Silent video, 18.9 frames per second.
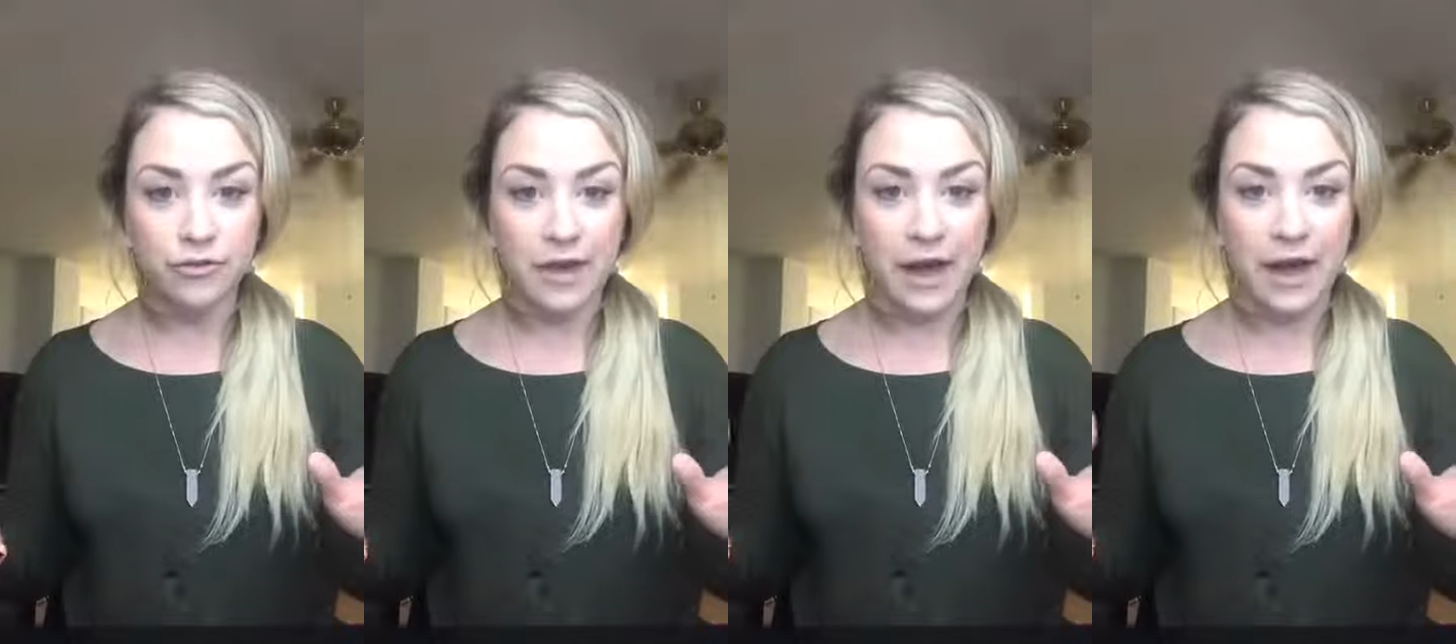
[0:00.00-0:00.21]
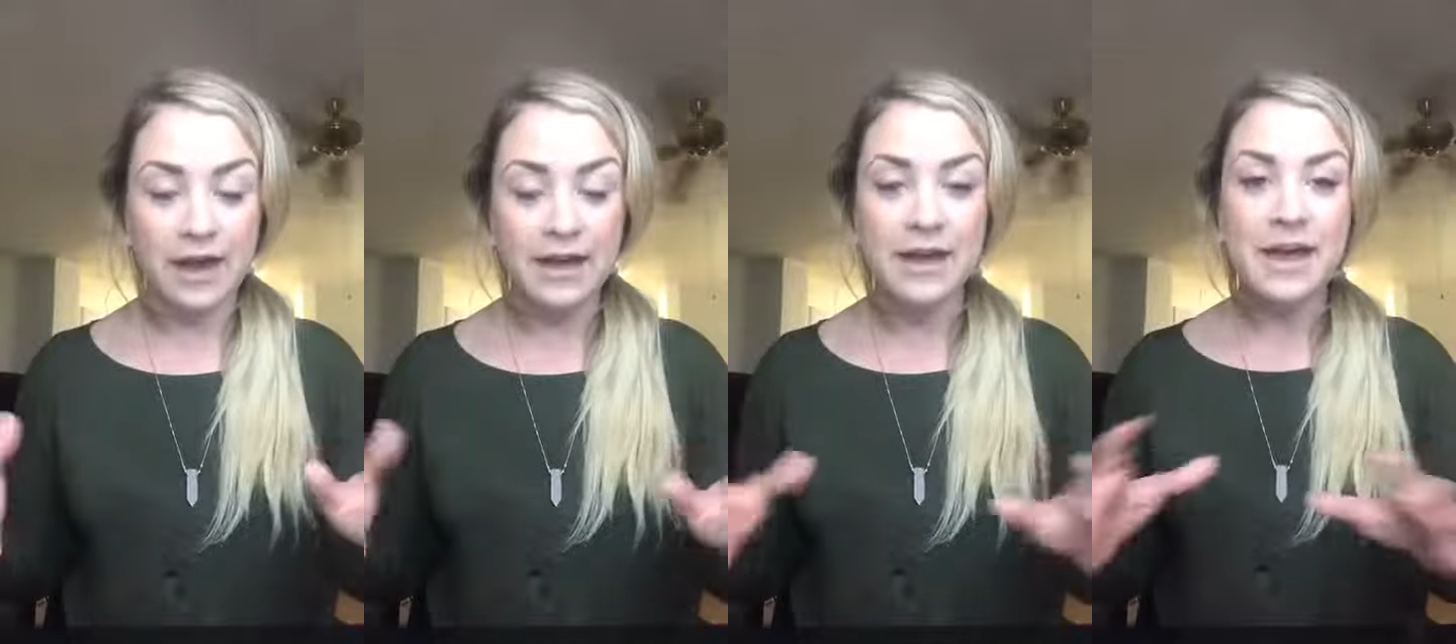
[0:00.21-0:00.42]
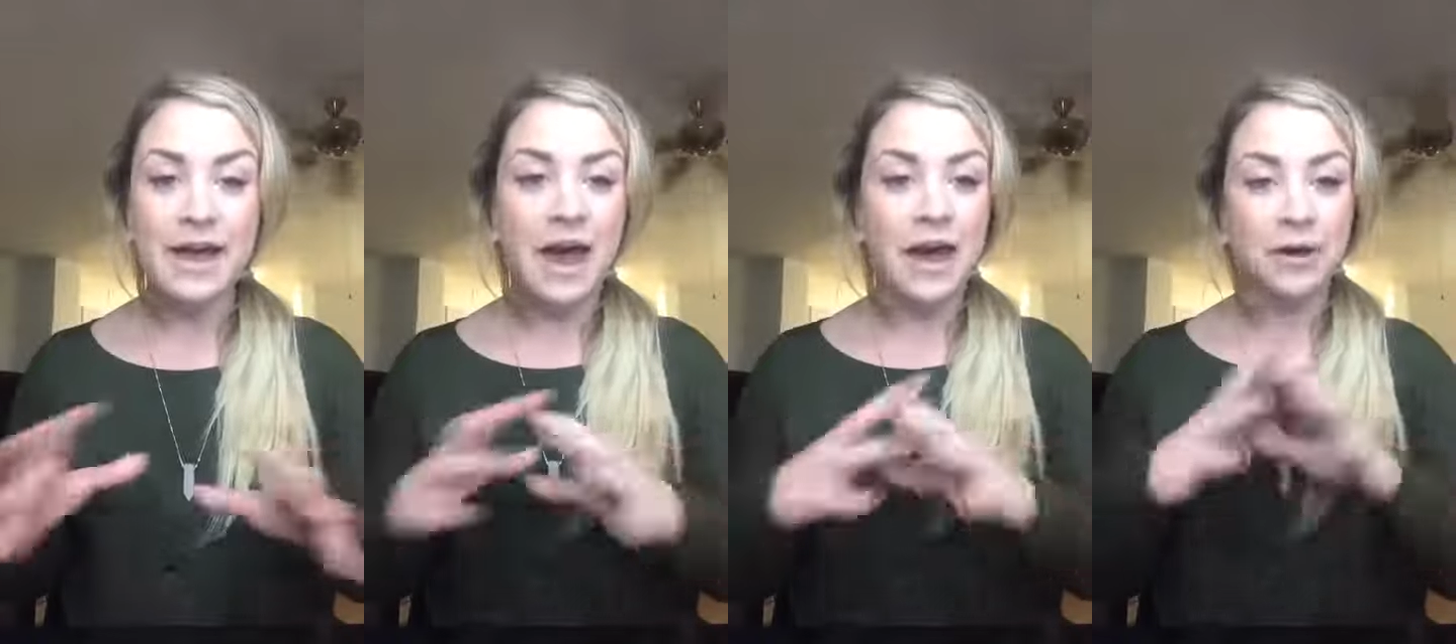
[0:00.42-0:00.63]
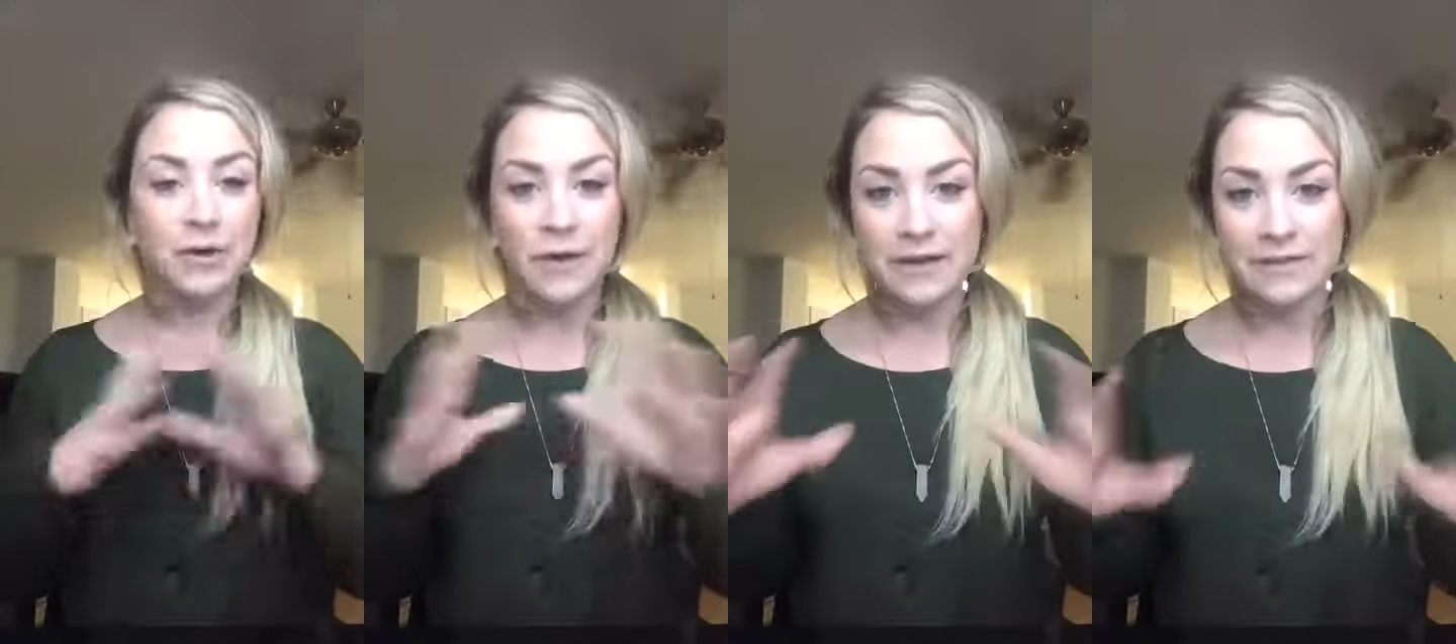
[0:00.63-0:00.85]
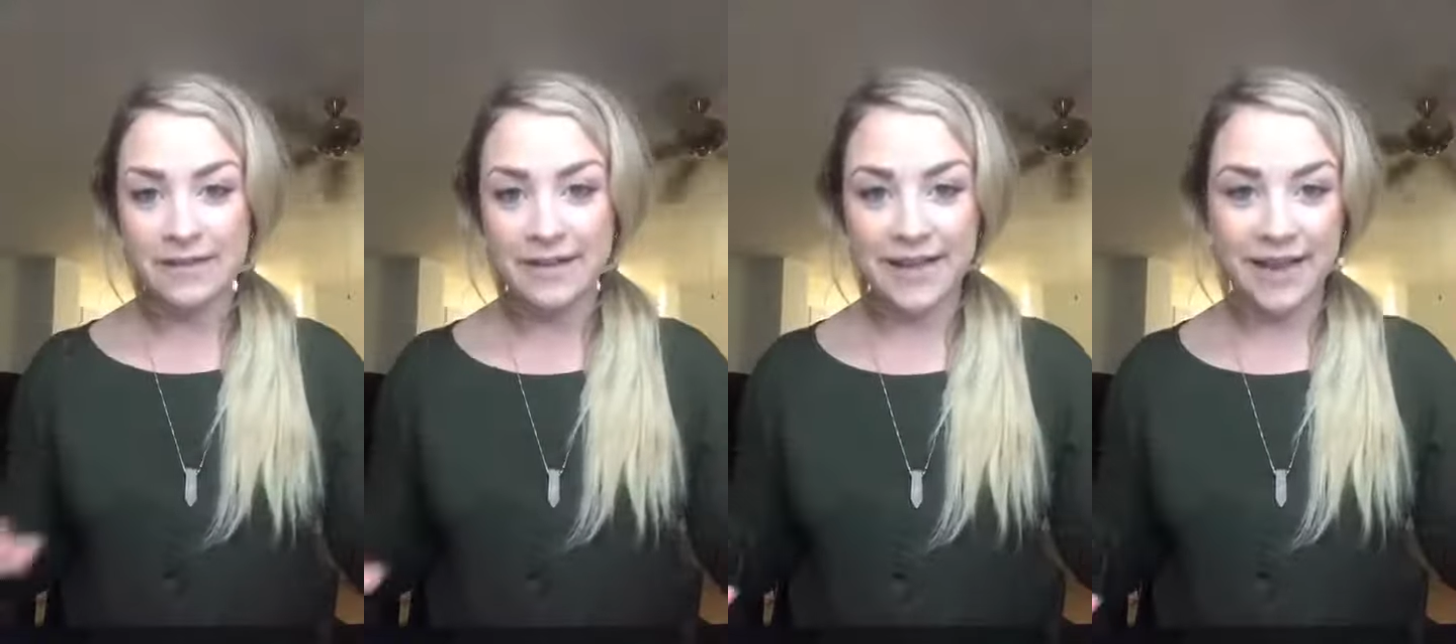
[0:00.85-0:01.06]
that, I don't
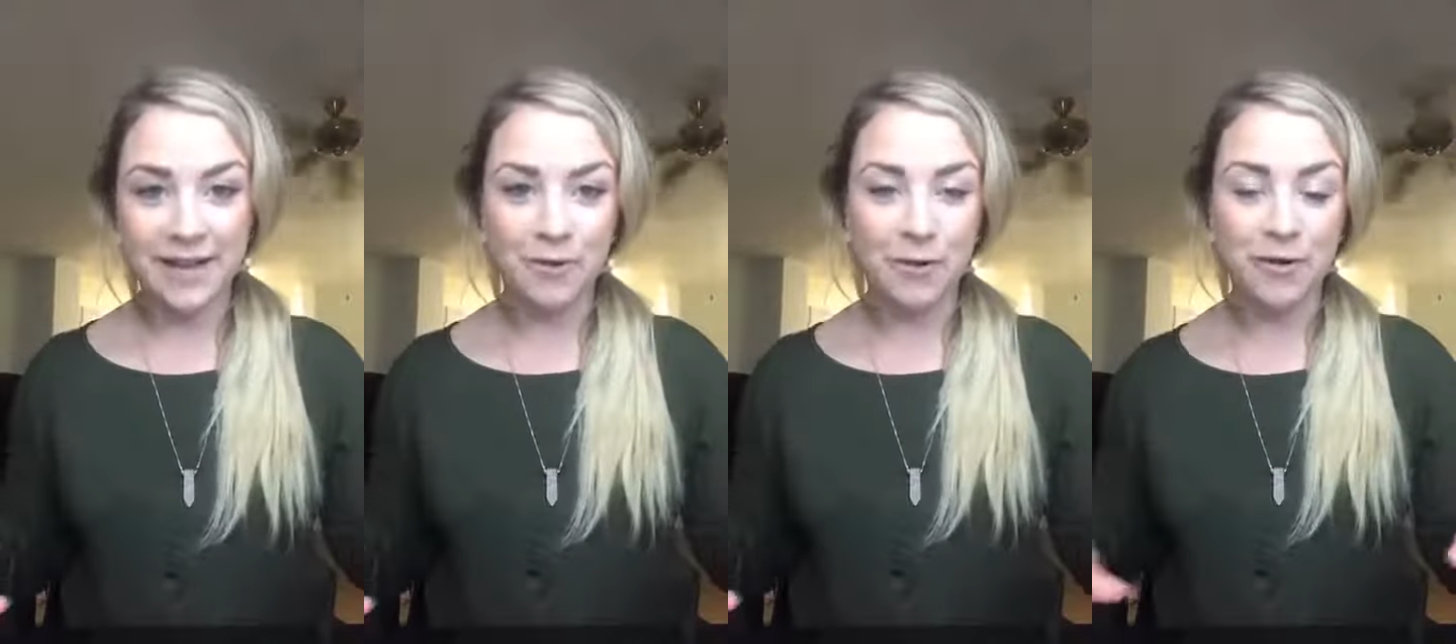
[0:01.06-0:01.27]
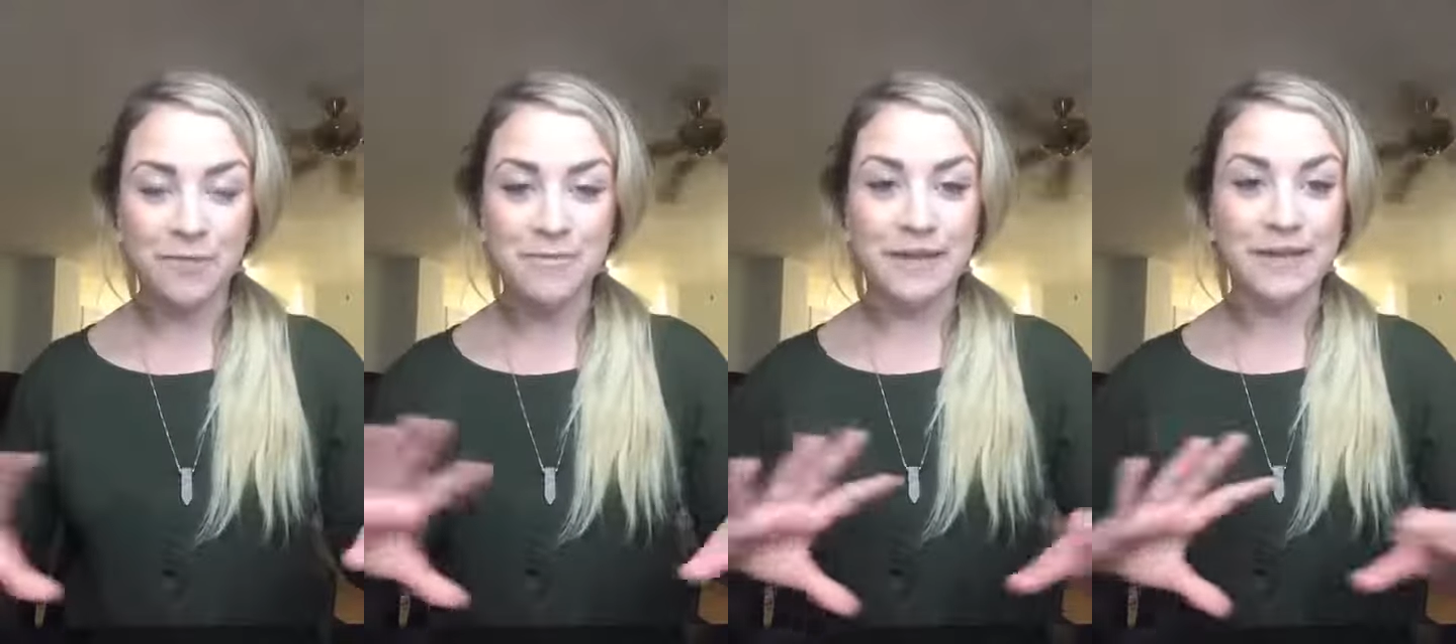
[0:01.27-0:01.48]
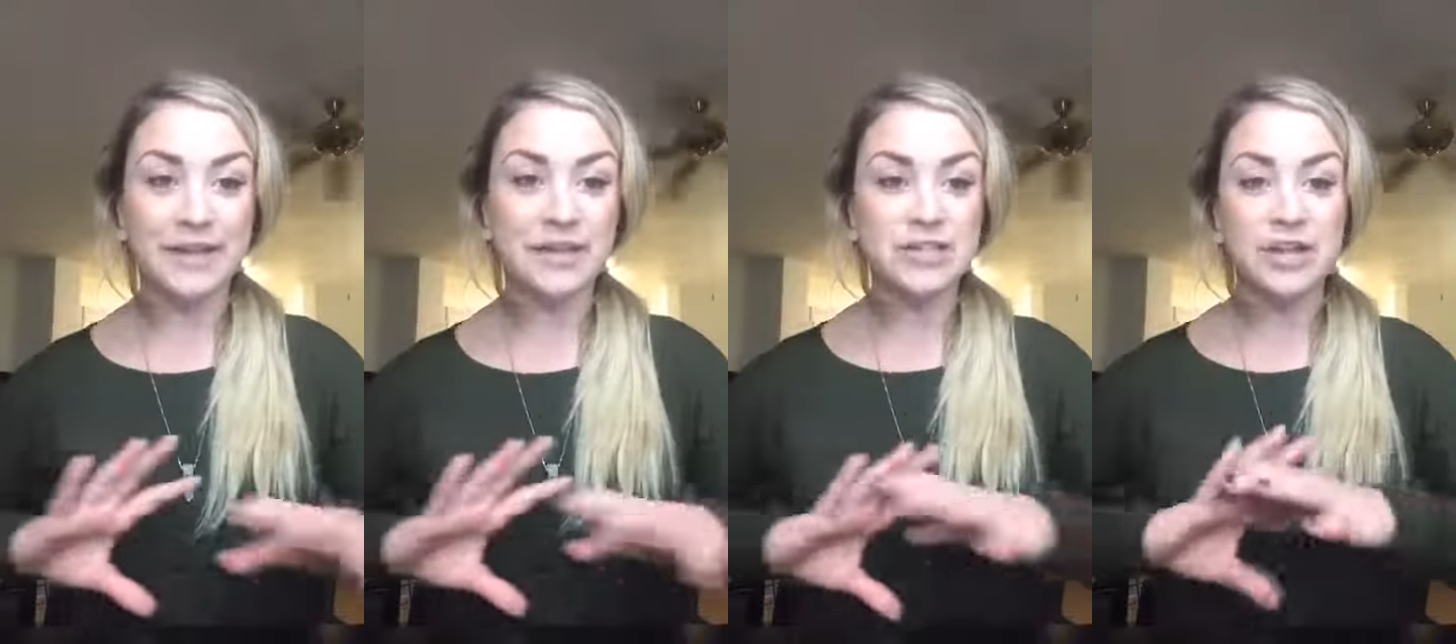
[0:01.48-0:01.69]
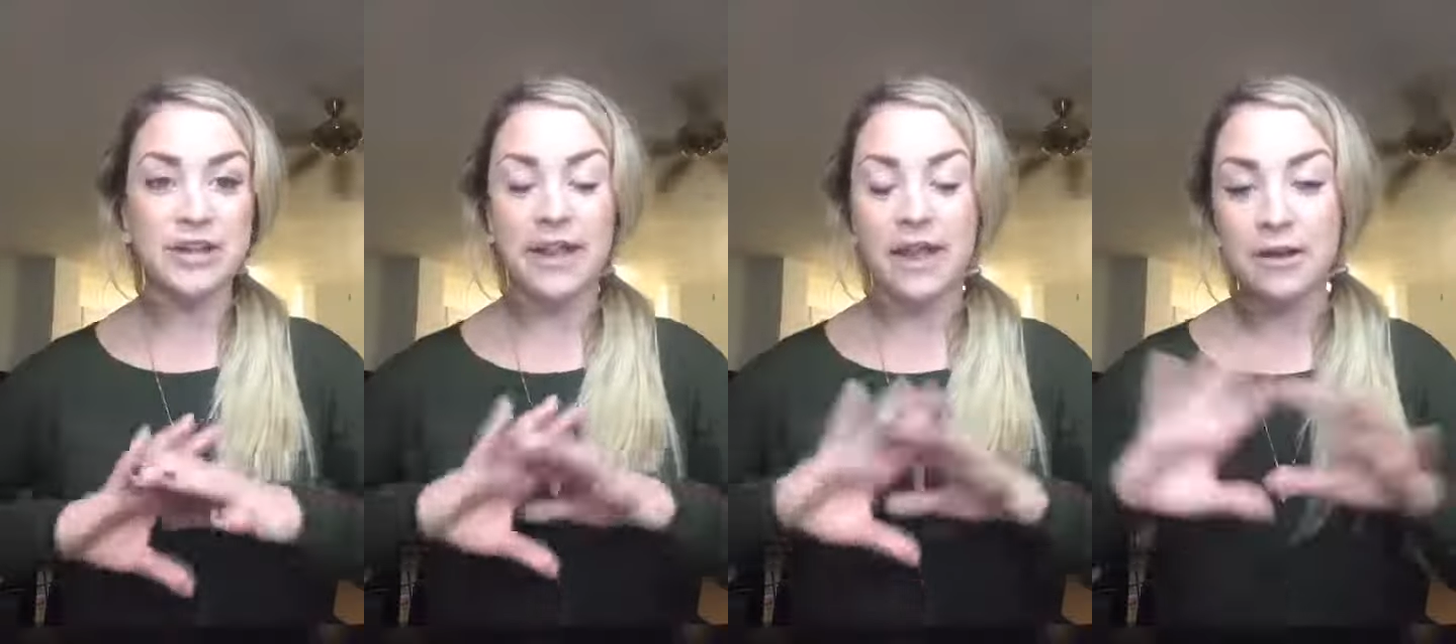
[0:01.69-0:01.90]
like to send cold messages,